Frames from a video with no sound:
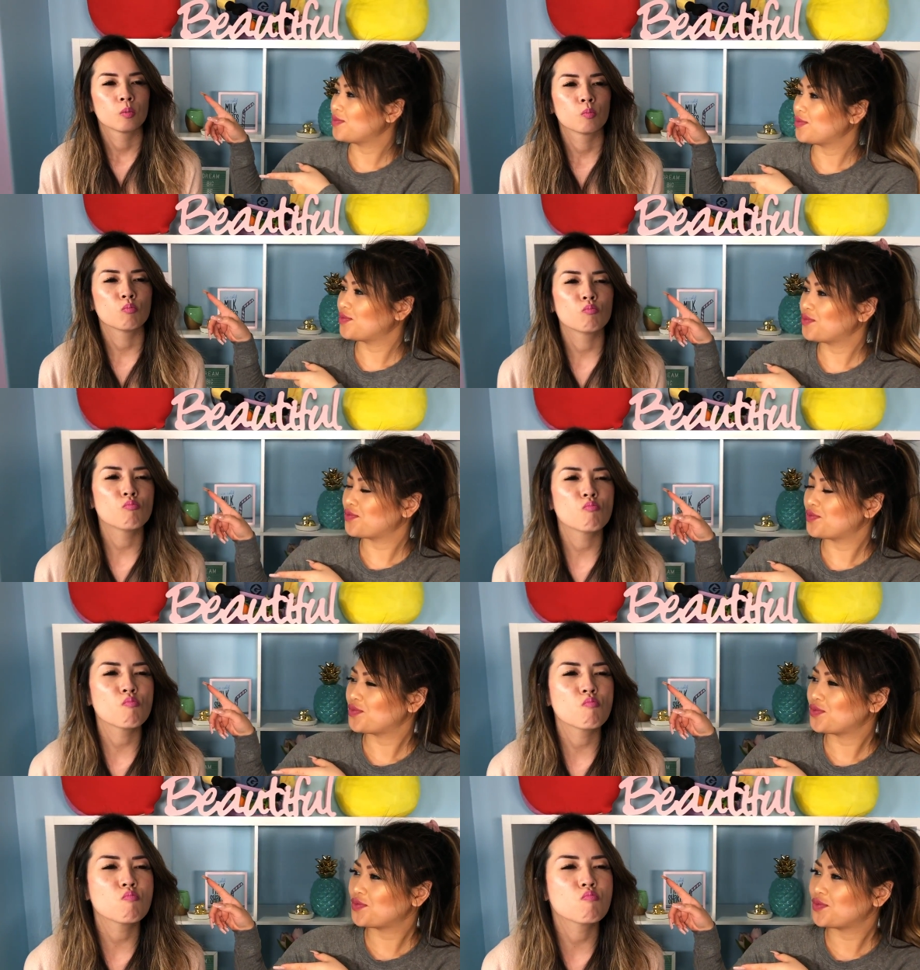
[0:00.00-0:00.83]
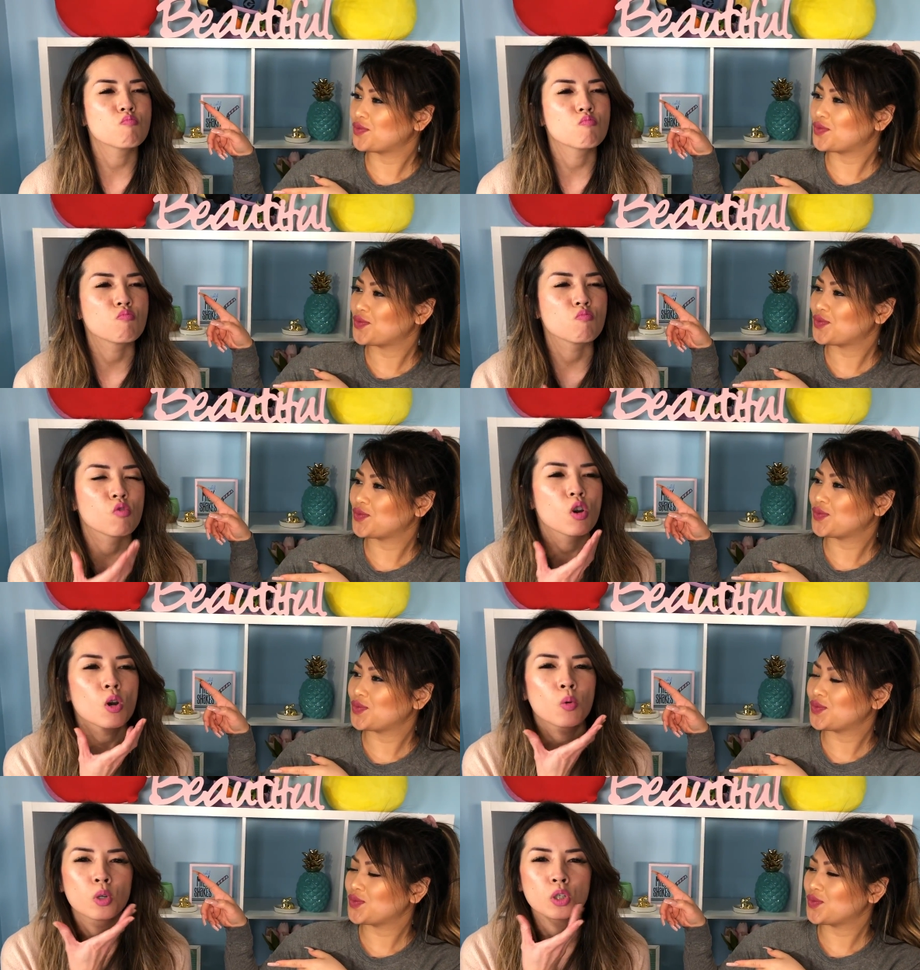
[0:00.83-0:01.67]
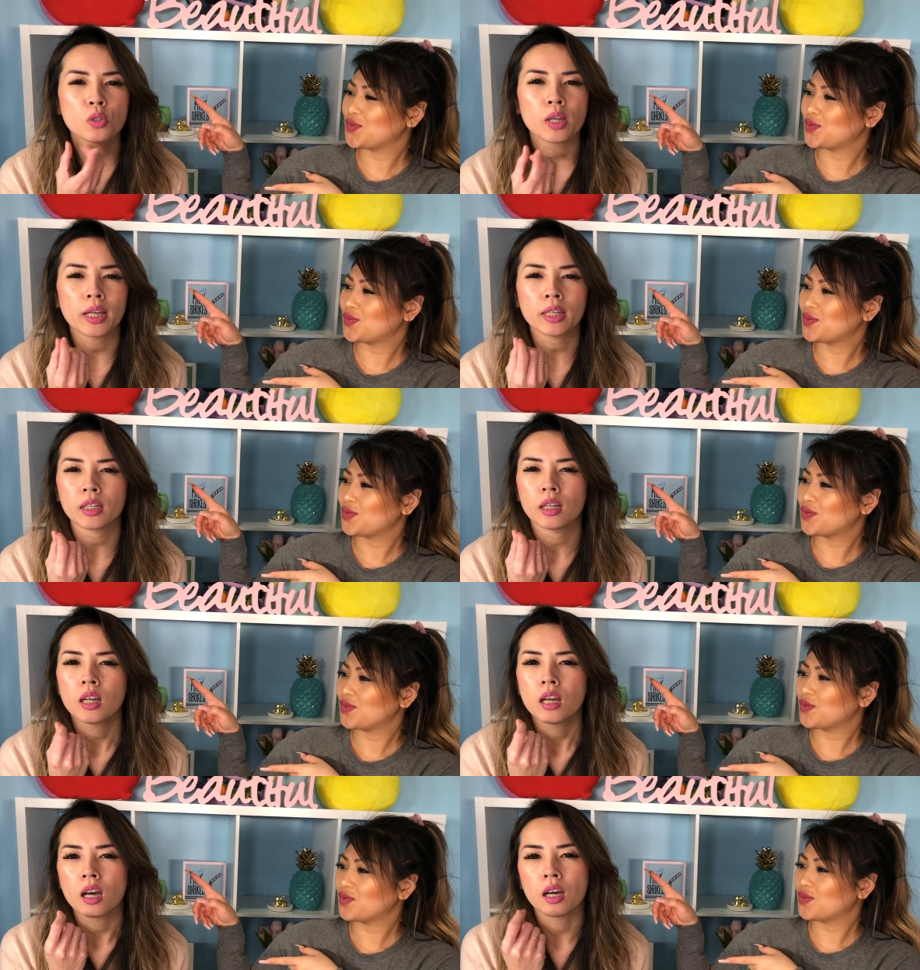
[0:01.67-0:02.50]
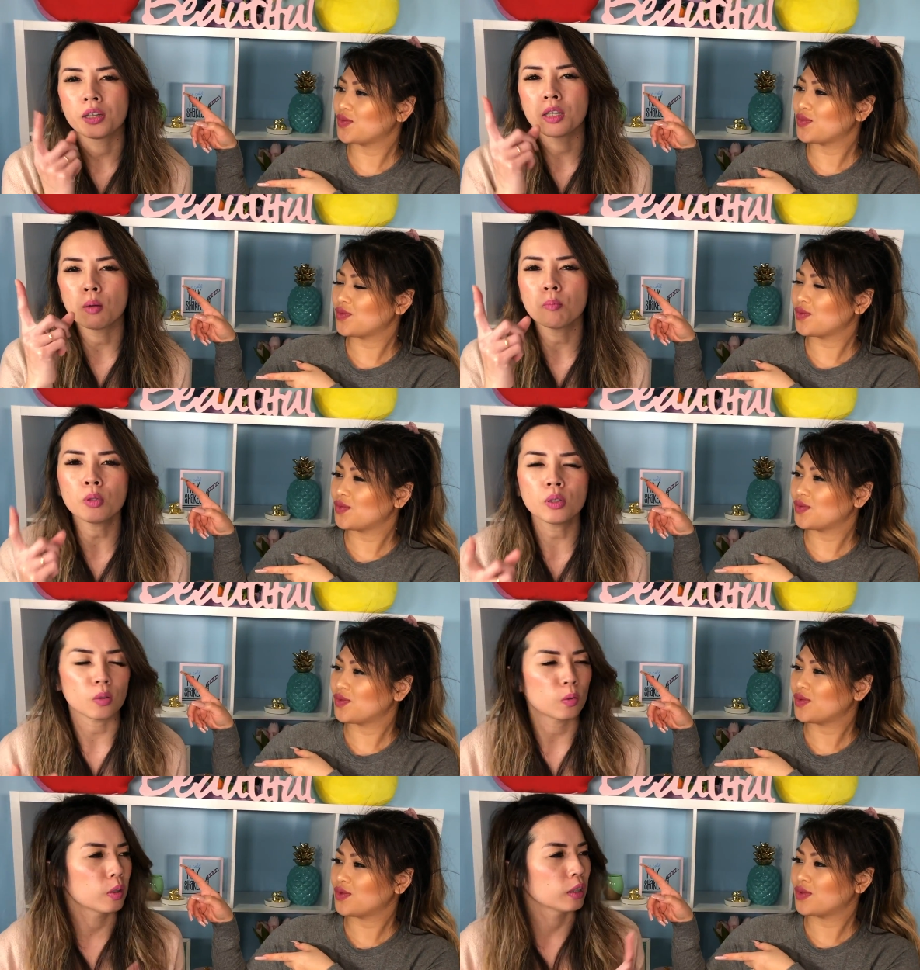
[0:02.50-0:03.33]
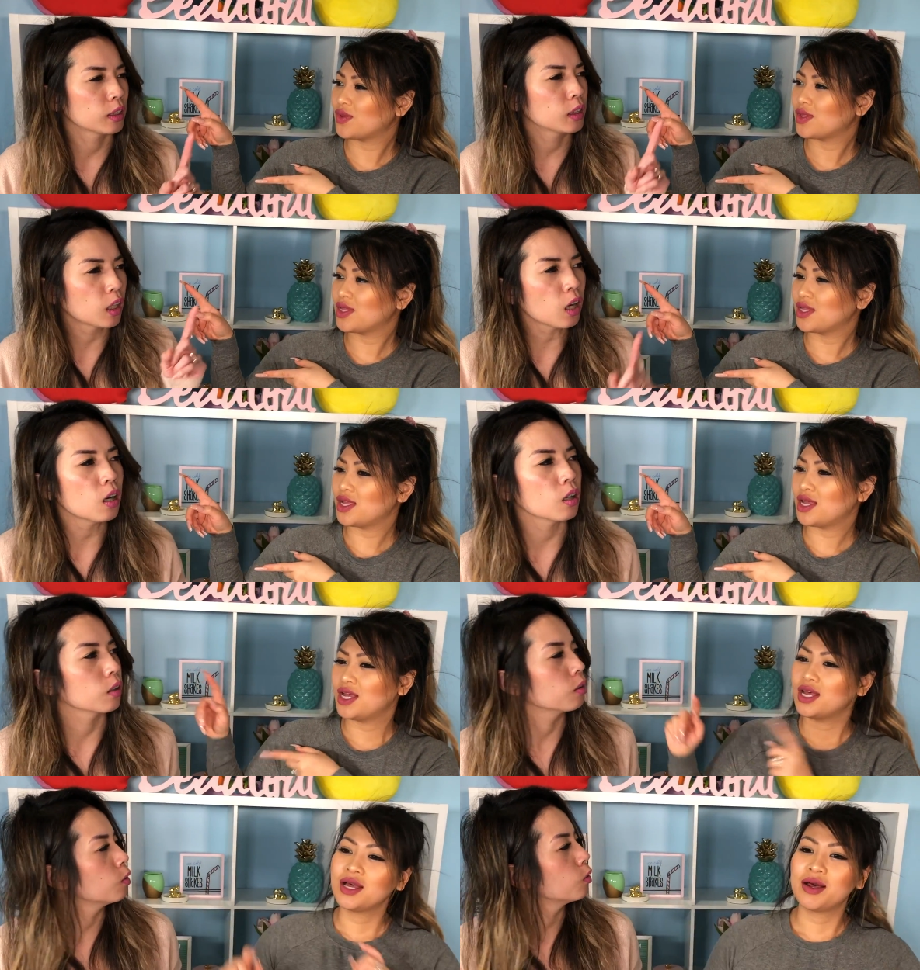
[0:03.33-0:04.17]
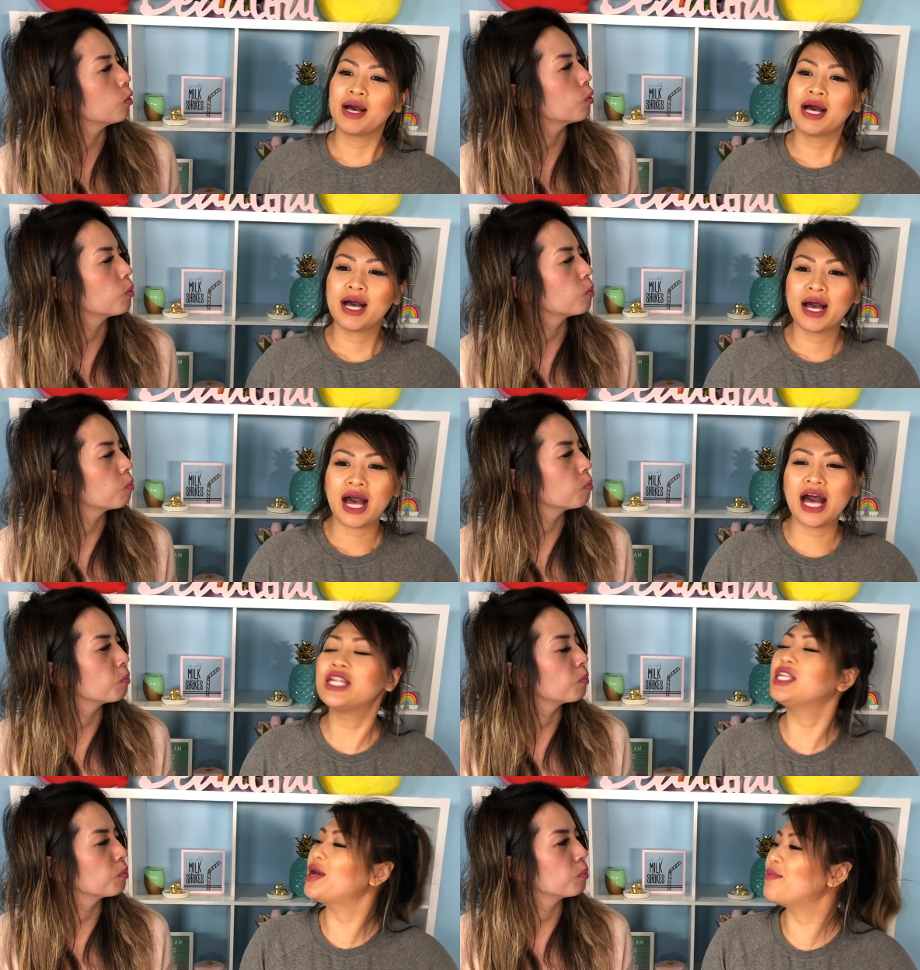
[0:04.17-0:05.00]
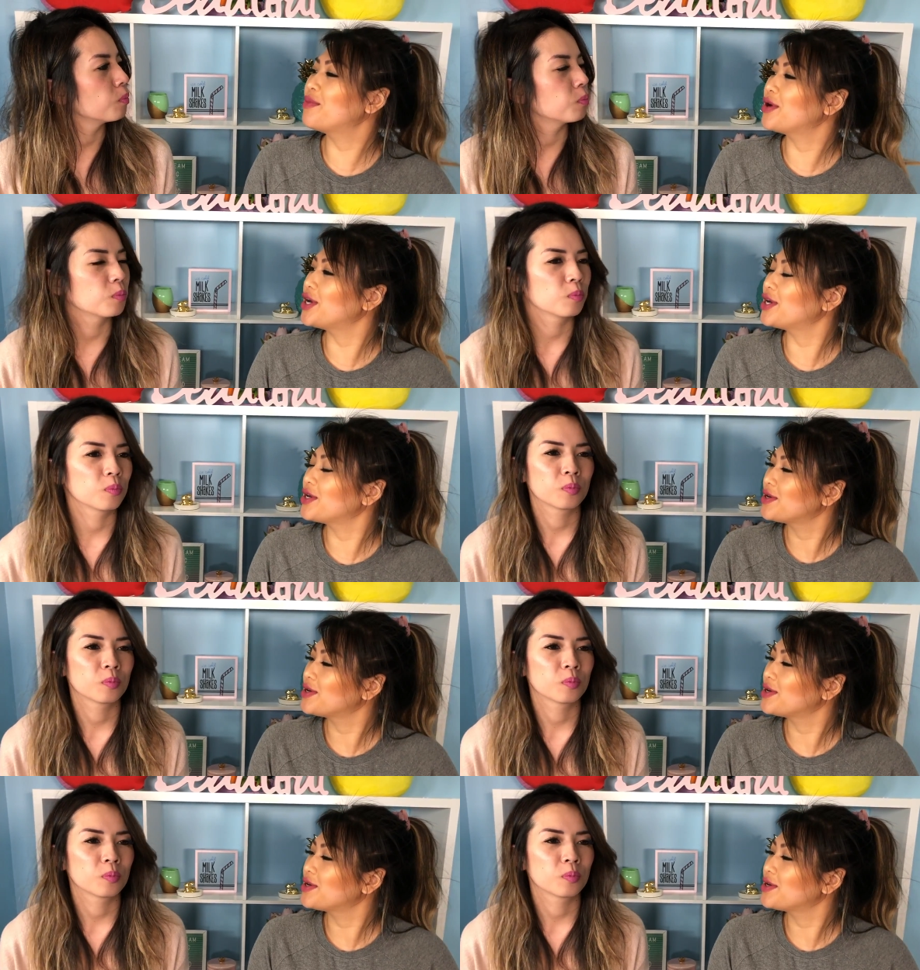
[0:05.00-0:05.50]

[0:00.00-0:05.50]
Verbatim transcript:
Speaker 1: Hmm. Would you like a number or a song? A number.